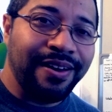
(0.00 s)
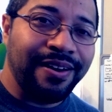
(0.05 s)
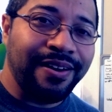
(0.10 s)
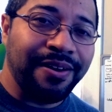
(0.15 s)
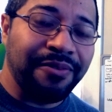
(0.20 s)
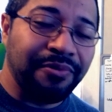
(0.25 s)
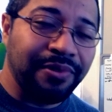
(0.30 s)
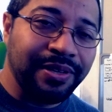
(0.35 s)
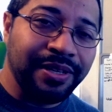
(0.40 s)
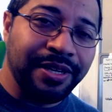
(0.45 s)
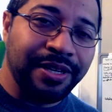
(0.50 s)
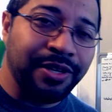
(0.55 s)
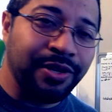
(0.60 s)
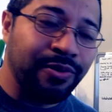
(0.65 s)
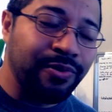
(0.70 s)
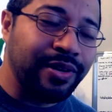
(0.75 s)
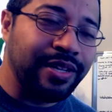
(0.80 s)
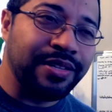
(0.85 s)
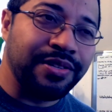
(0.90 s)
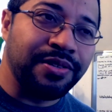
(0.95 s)
I really
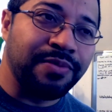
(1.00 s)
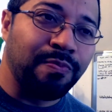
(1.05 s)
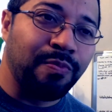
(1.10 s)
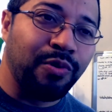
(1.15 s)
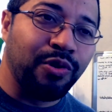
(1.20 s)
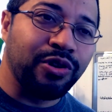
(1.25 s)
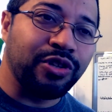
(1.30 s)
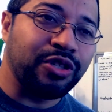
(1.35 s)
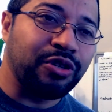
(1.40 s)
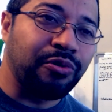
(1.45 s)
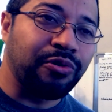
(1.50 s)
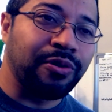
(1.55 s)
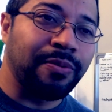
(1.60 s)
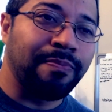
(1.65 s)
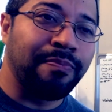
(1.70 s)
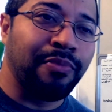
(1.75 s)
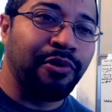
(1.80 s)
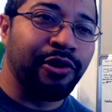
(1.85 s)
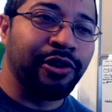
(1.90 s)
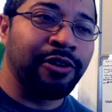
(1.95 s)
do. It's more so the
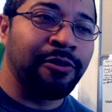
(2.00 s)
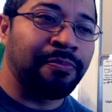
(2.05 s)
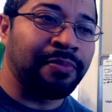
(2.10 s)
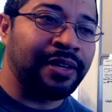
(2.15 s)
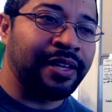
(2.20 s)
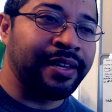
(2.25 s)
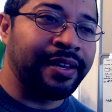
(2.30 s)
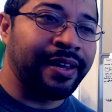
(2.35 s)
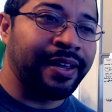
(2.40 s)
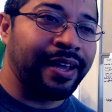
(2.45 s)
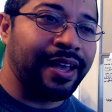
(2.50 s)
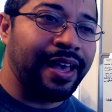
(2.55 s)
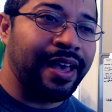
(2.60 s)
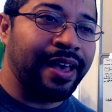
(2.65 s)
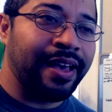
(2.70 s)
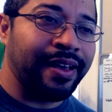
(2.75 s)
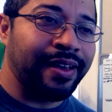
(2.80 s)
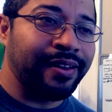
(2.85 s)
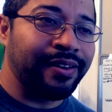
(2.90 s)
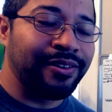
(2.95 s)
boilerplating.
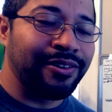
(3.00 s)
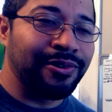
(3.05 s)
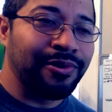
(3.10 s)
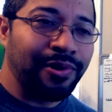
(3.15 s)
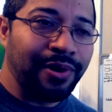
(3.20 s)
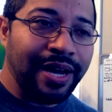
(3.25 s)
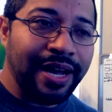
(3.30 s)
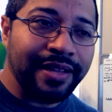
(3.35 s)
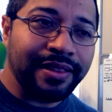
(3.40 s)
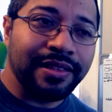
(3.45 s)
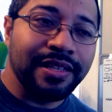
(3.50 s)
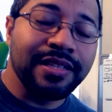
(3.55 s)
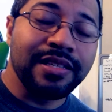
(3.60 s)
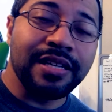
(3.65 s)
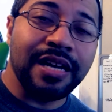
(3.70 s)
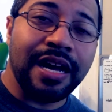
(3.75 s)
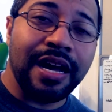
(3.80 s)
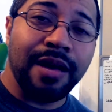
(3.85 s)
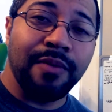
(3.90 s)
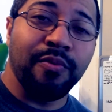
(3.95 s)
And you know, at the
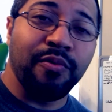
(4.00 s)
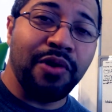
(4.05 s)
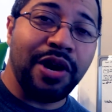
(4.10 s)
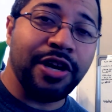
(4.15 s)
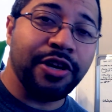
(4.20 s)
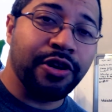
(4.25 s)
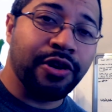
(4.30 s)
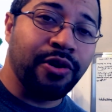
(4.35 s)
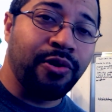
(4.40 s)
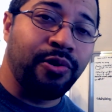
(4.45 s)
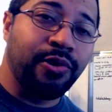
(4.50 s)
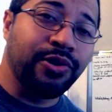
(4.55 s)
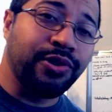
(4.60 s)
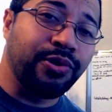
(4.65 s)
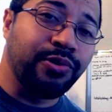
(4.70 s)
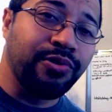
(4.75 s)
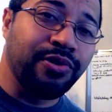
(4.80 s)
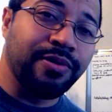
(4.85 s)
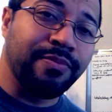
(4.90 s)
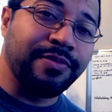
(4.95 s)
time while you're going
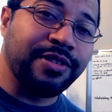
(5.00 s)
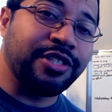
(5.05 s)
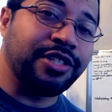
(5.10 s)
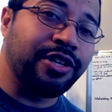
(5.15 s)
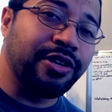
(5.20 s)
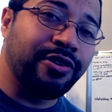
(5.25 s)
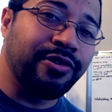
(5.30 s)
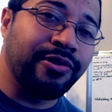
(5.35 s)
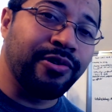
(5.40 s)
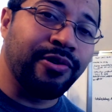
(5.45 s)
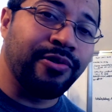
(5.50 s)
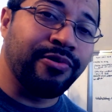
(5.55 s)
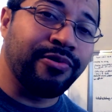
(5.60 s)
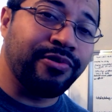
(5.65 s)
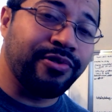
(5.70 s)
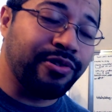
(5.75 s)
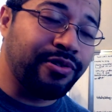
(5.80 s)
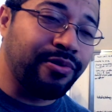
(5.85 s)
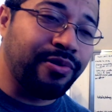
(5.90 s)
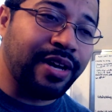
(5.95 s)
through the material,
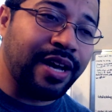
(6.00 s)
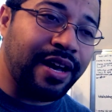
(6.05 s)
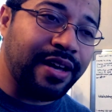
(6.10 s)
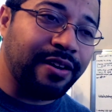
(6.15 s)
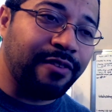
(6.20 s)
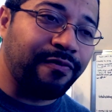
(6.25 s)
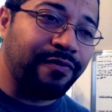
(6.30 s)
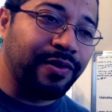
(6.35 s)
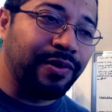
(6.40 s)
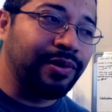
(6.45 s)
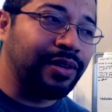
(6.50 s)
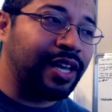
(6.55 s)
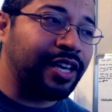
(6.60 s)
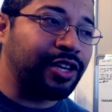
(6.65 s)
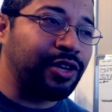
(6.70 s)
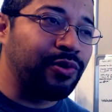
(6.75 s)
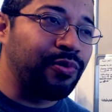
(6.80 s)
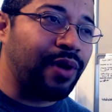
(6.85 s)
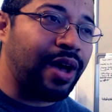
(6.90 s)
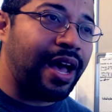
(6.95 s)
you kind of feel
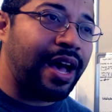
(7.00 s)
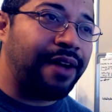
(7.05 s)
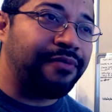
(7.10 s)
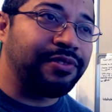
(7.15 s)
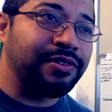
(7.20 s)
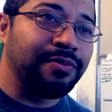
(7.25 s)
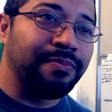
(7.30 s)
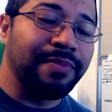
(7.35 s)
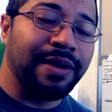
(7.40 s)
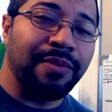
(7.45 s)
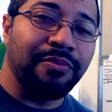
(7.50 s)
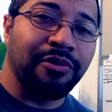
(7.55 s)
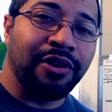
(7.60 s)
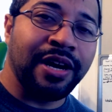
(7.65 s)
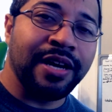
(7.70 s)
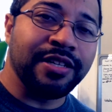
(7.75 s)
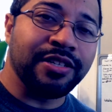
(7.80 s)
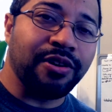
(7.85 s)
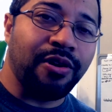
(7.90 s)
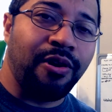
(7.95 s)
like you have to
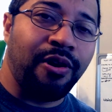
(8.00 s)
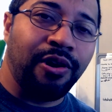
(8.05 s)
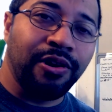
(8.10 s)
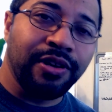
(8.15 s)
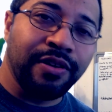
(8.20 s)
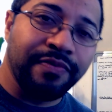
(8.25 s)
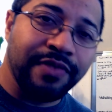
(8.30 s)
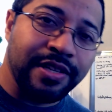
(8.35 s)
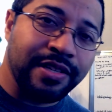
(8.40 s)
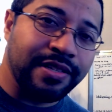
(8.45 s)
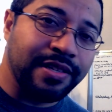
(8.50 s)
memorize all of the